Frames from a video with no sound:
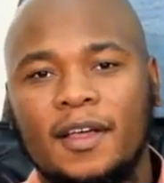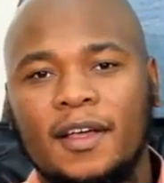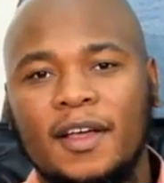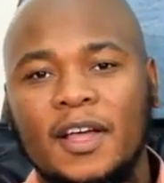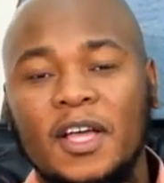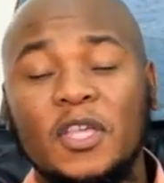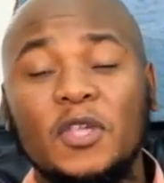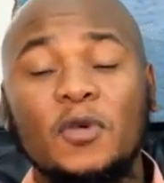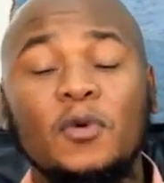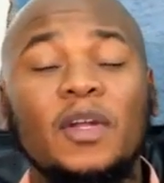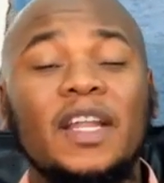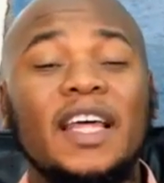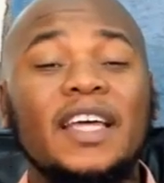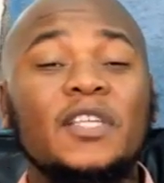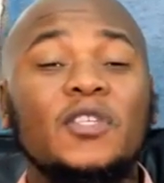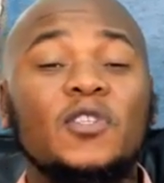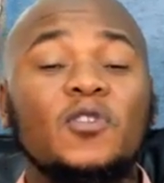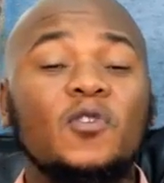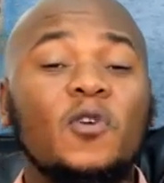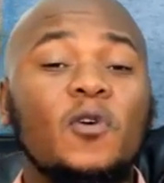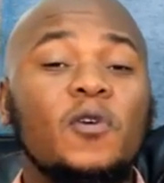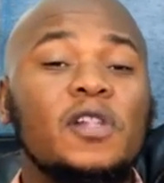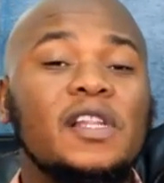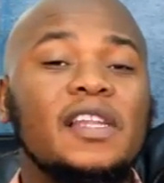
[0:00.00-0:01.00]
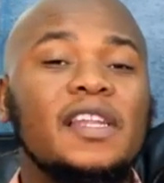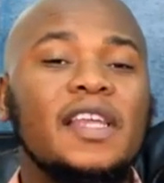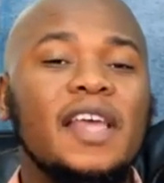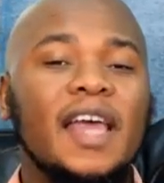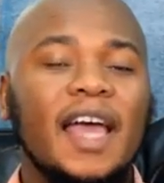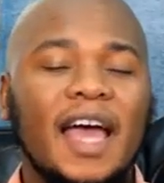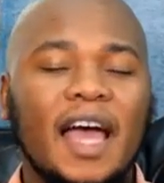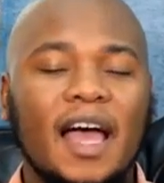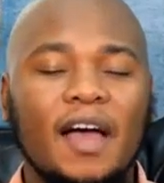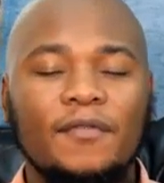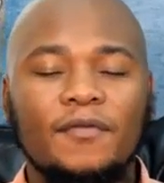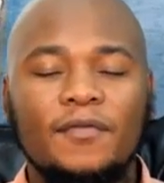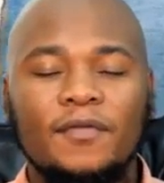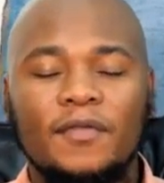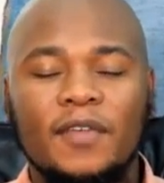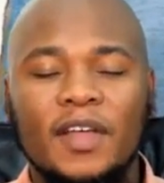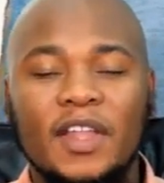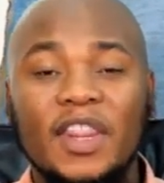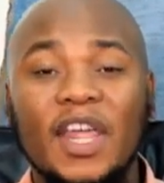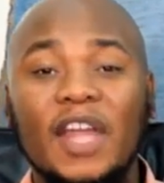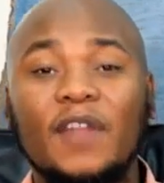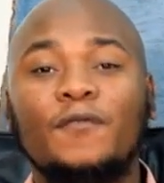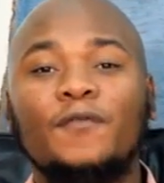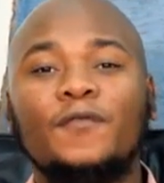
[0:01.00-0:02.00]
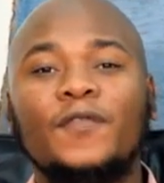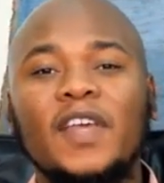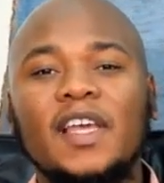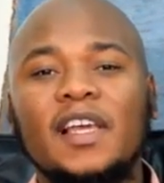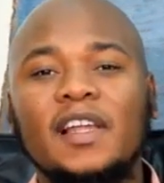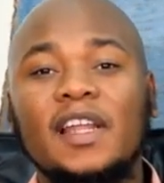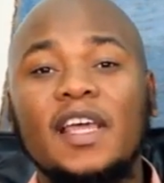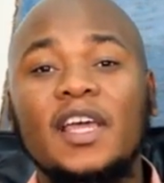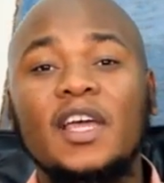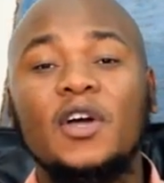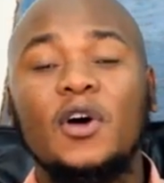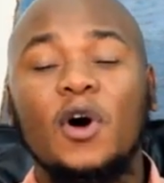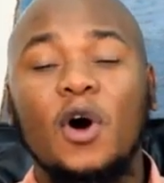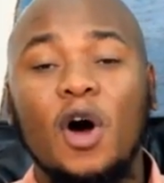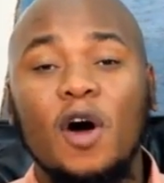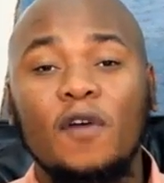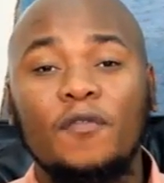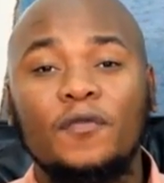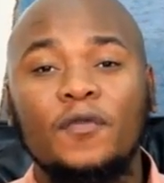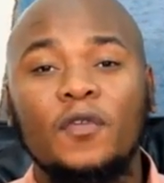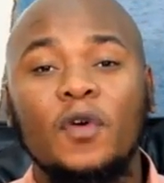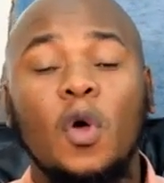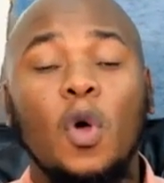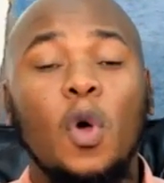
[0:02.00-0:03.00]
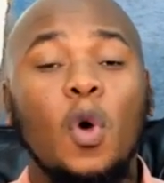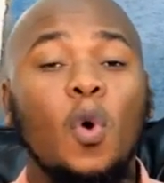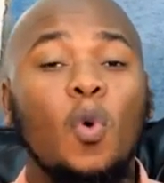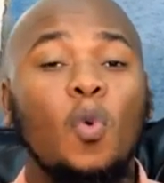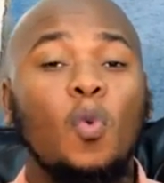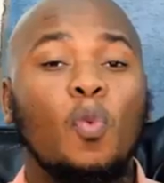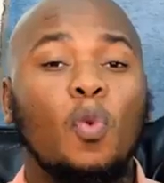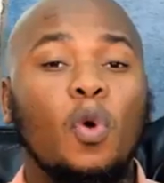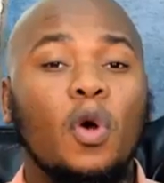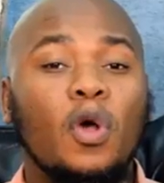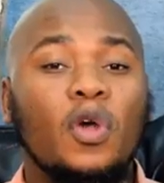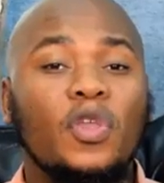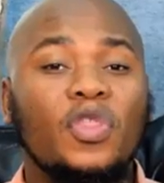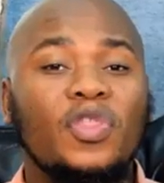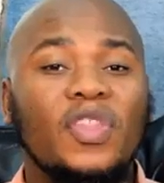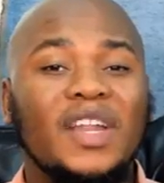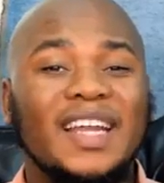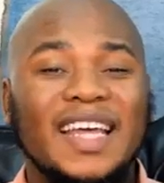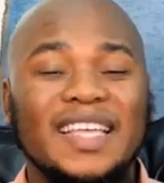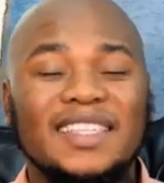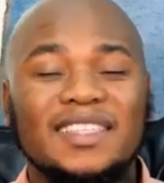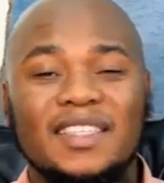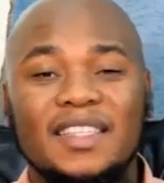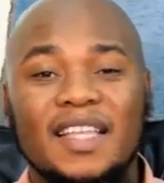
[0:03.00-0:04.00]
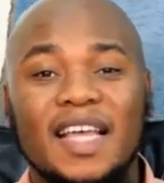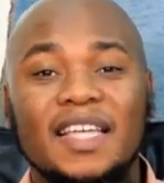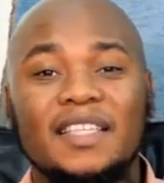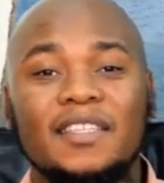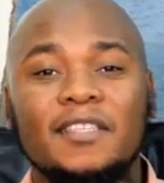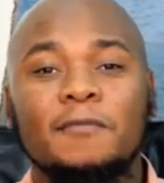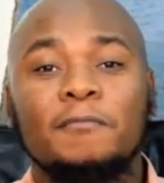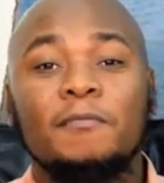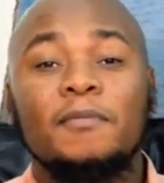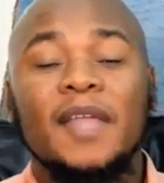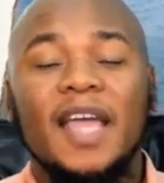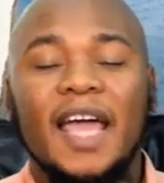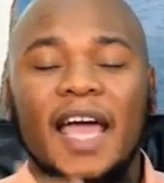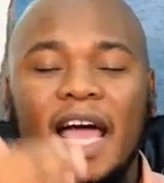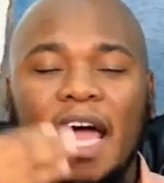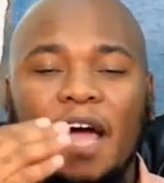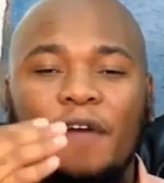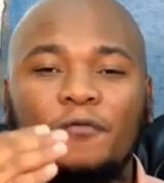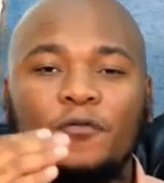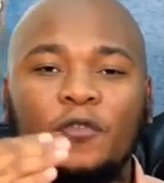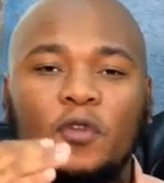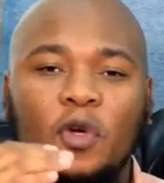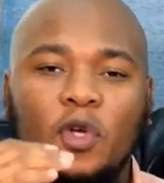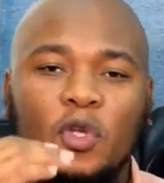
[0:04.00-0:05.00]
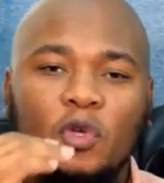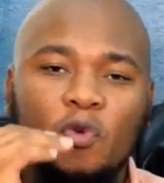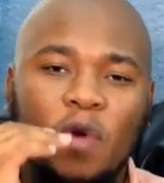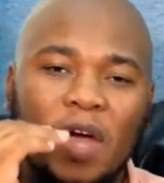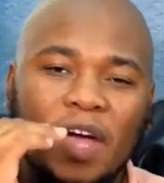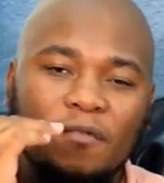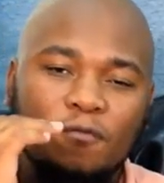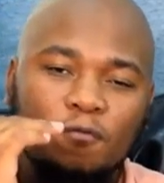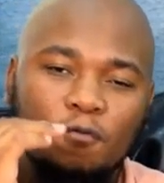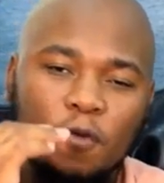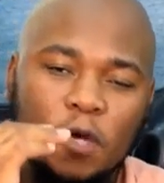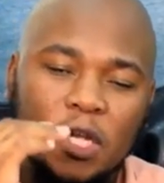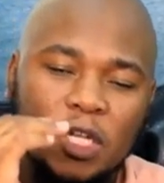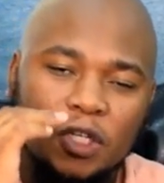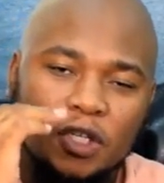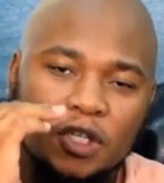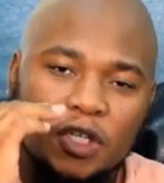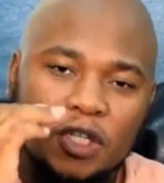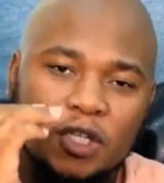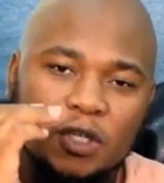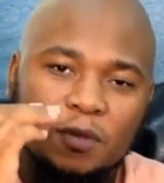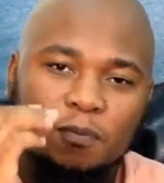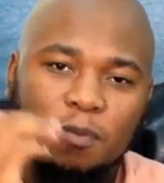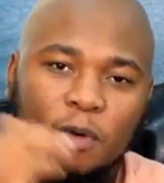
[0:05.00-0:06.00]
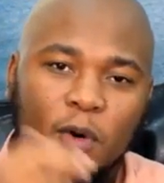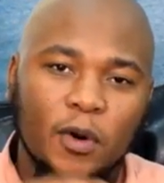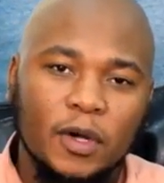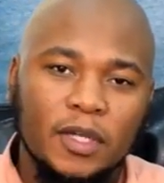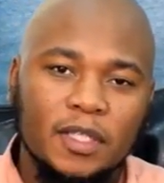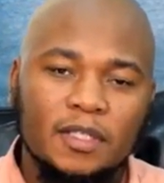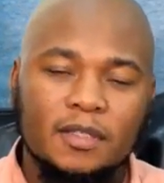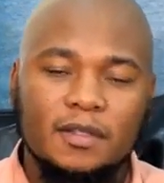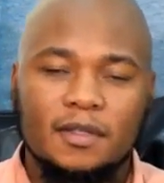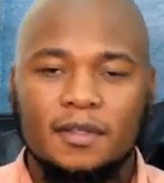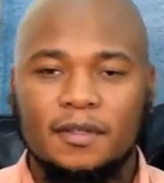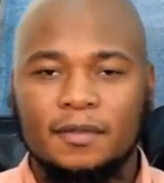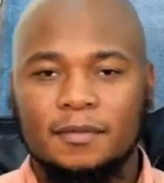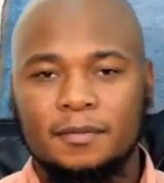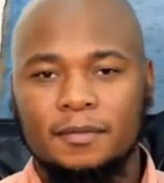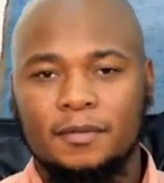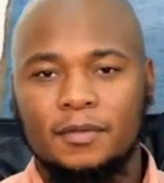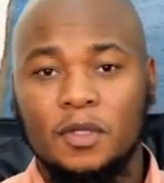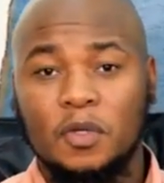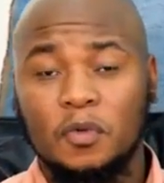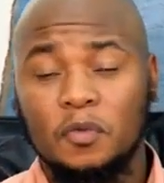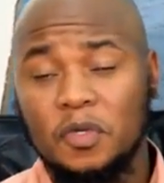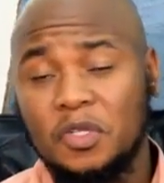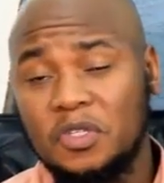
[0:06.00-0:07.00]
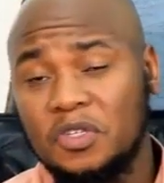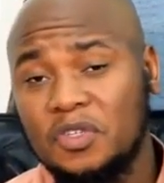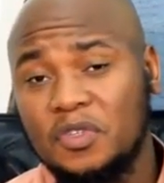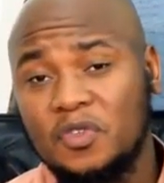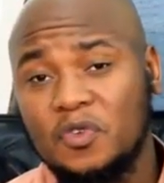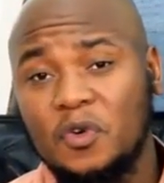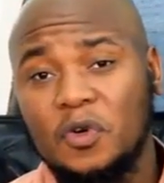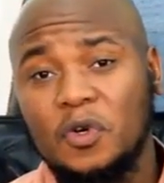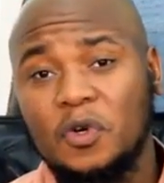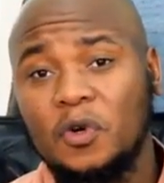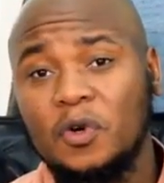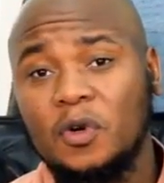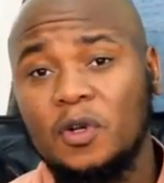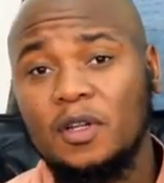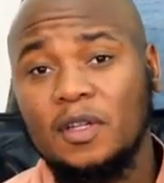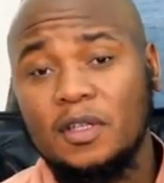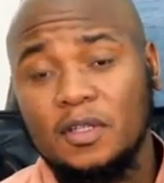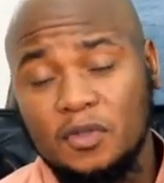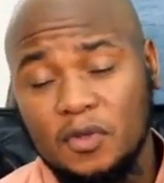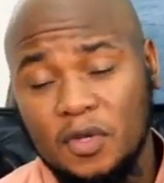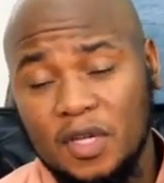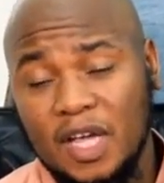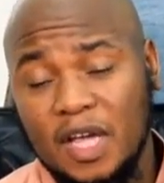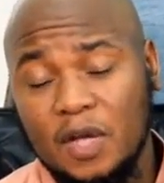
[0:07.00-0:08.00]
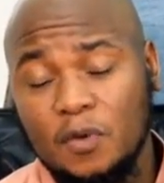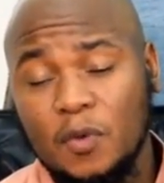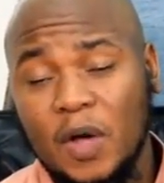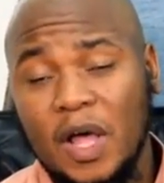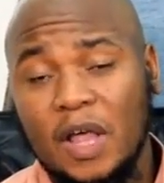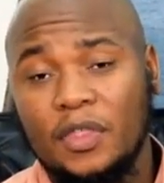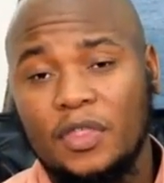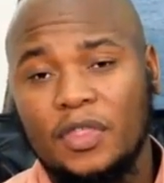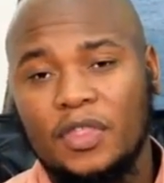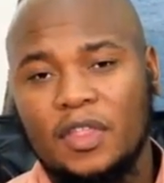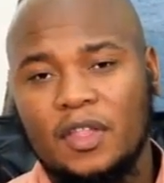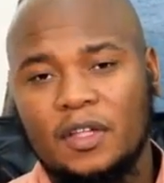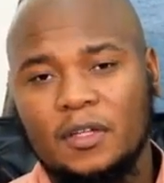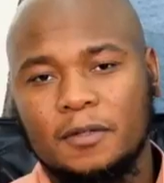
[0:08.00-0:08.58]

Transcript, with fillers: you will certainly have that feeling of worthlessness after you have reached this point, which is your goal to gain wealth.